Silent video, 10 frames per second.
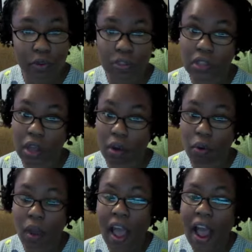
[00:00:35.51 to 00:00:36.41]
So
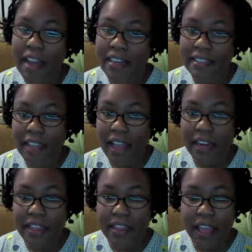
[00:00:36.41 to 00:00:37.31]
I
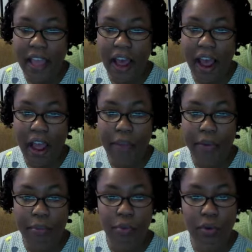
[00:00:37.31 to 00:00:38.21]
decided that I
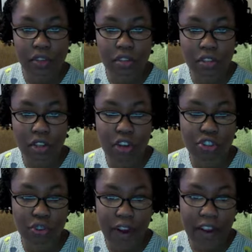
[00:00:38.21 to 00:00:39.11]
am going to start
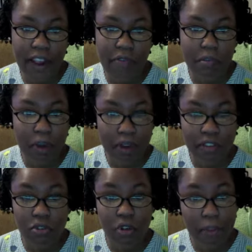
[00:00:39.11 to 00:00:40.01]
trying every month to
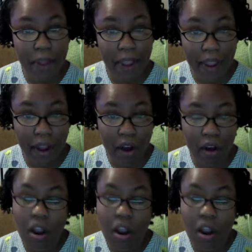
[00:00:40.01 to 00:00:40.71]
compare